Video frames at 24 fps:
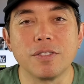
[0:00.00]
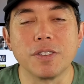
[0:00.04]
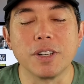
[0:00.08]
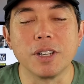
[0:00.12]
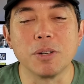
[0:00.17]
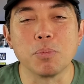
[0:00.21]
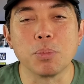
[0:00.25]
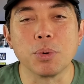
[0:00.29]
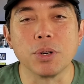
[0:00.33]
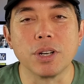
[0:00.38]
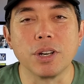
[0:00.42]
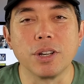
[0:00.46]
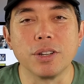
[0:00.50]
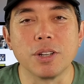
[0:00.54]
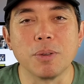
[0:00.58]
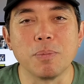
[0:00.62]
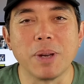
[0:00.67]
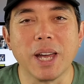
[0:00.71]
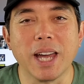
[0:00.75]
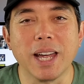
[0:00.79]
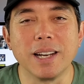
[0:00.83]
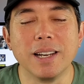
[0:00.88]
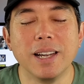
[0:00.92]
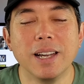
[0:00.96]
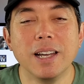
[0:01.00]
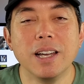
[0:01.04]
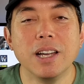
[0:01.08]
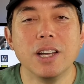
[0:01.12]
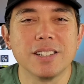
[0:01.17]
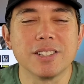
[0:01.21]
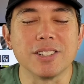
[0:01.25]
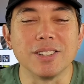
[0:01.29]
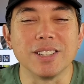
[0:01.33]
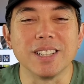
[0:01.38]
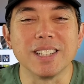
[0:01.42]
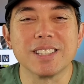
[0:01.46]
in print on demand.
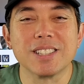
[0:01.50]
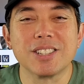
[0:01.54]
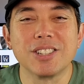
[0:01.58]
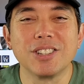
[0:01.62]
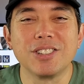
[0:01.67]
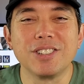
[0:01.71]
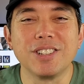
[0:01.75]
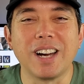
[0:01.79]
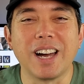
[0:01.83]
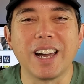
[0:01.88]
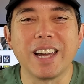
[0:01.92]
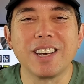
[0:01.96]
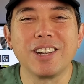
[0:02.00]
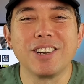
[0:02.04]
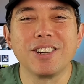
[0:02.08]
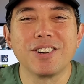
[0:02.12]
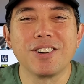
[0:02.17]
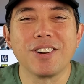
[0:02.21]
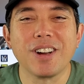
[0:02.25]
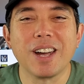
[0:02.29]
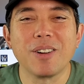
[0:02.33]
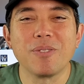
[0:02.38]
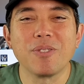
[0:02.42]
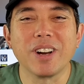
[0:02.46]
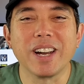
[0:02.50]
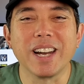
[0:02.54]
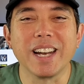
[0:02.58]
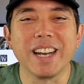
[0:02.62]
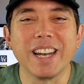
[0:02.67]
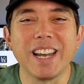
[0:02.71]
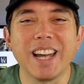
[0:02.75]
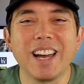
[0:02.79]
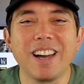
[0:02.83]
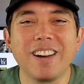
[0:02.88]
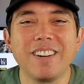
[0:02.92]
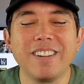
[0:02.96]
So let's go to Ideogram right
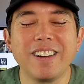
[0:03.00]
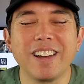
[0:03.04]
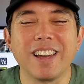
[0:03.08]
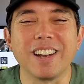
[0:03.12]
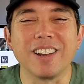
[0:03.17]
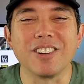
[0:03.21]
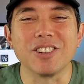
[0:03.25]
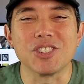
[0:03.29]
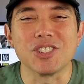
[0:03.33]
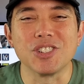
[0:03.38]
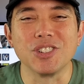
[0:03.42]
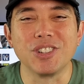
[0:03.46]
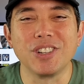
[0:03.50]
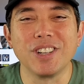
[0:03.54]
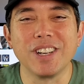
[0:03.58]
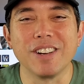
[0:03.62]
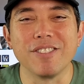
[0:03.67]
now and I'll show you